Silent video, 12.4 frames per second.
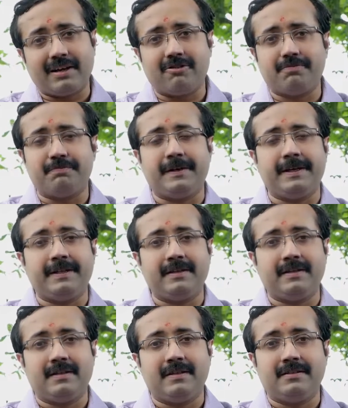of pain,
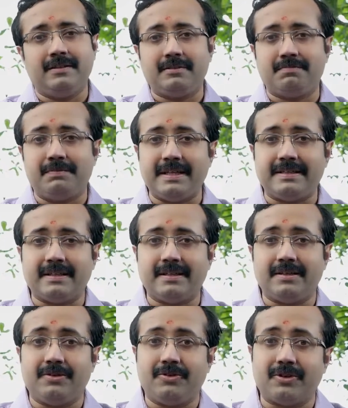this
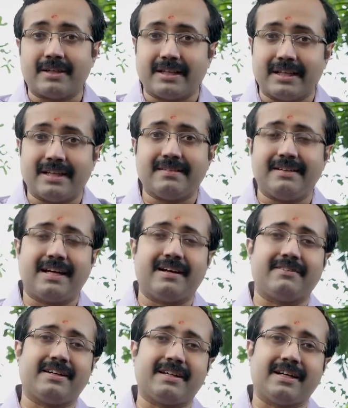patient do not recognize they
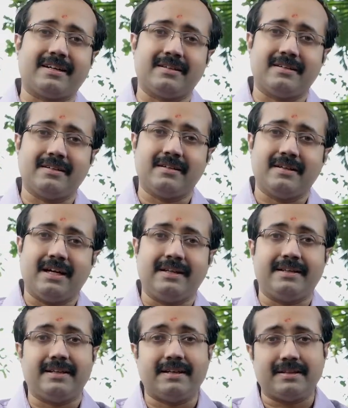have an attack and
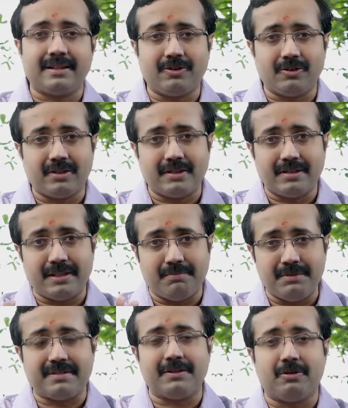they
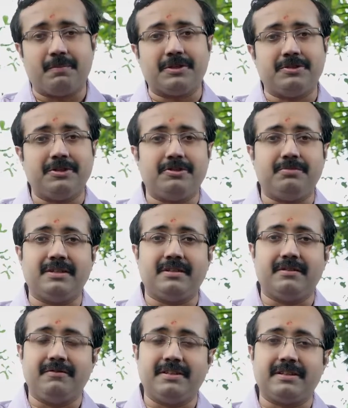miss an opportunity
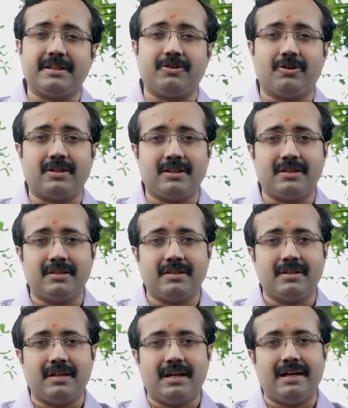to visit a doctor
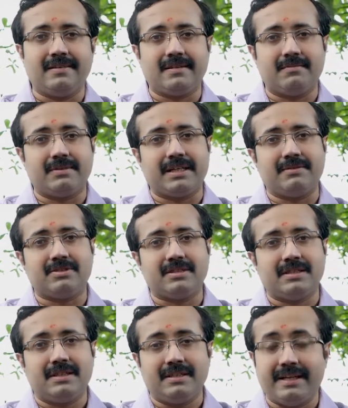and sometimes
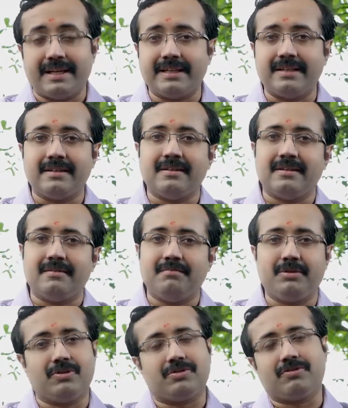die
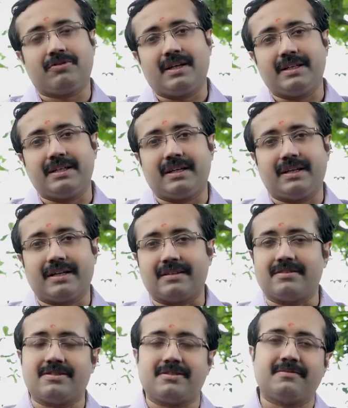because of cardiac
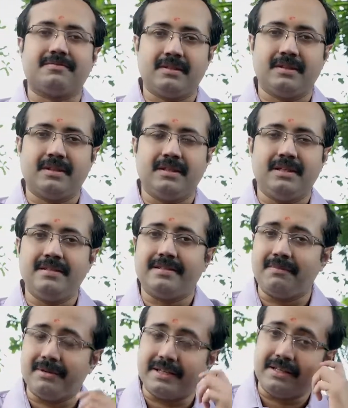arrest. In
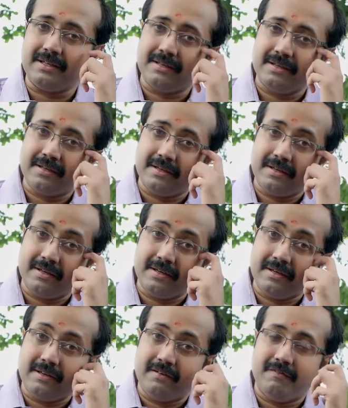summary,
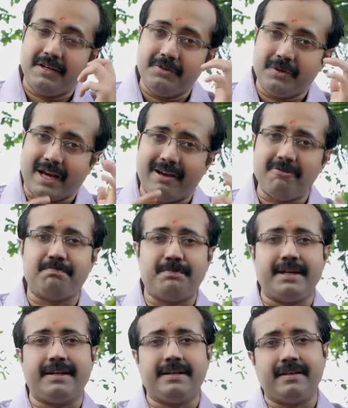when you have
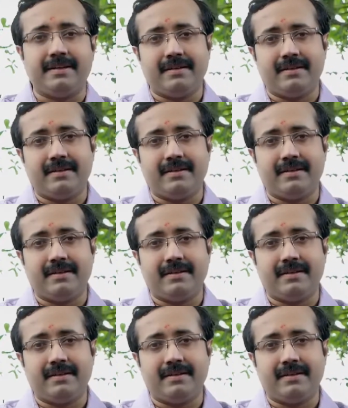pain,